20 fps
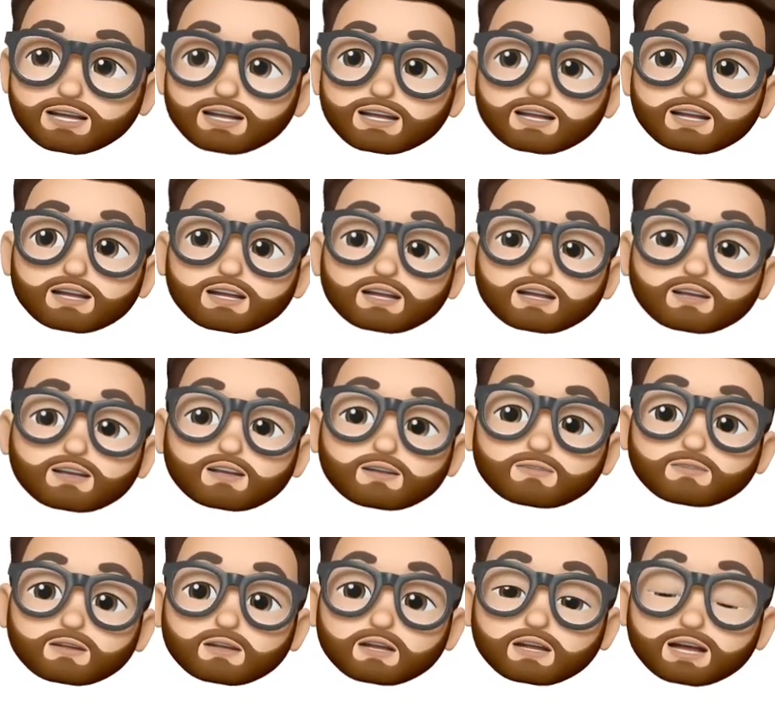And in here,
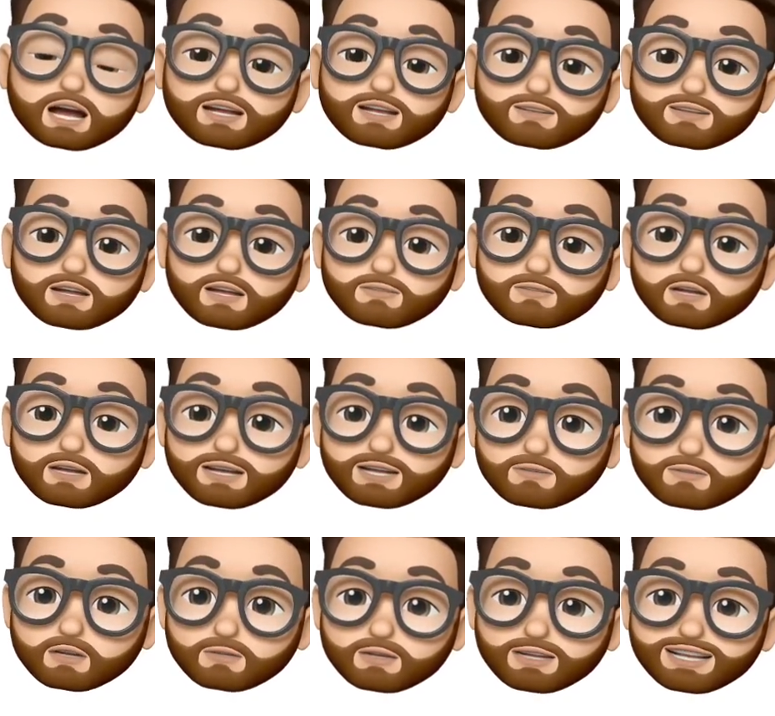at the very
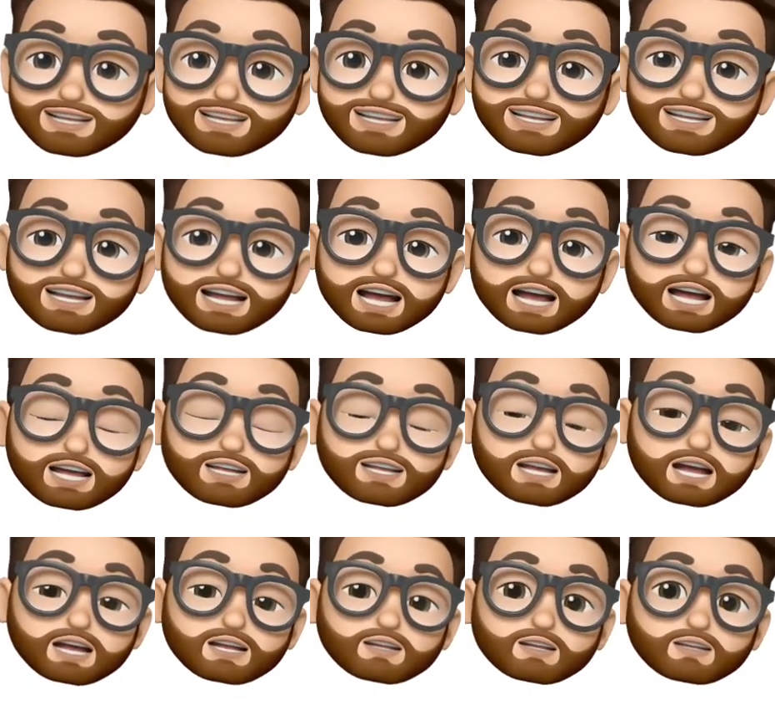bottom, I'm going to slide
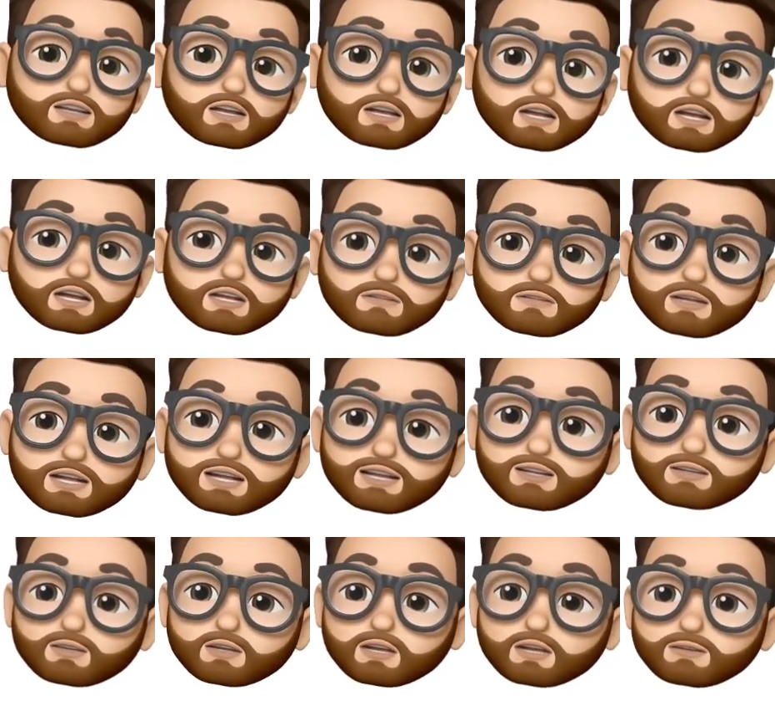that
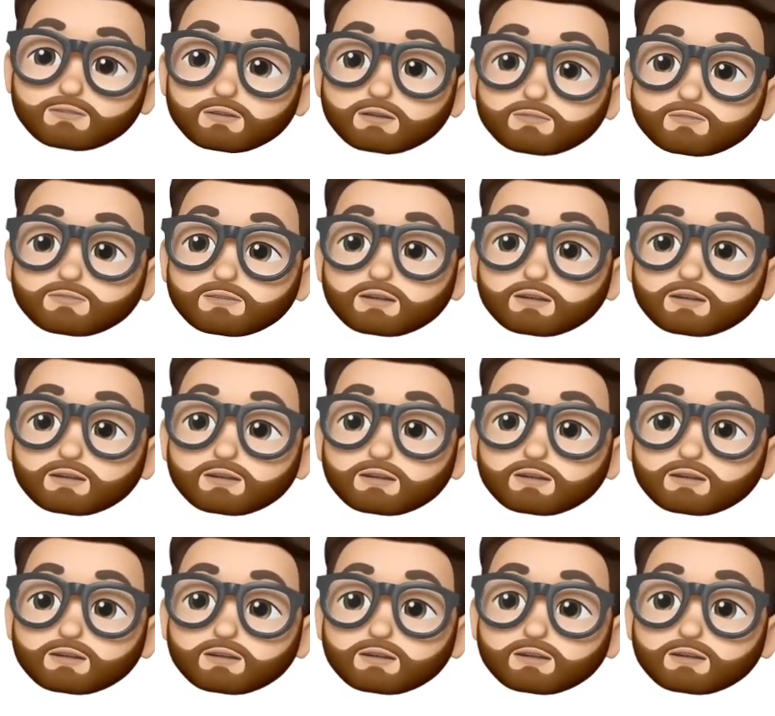menu up,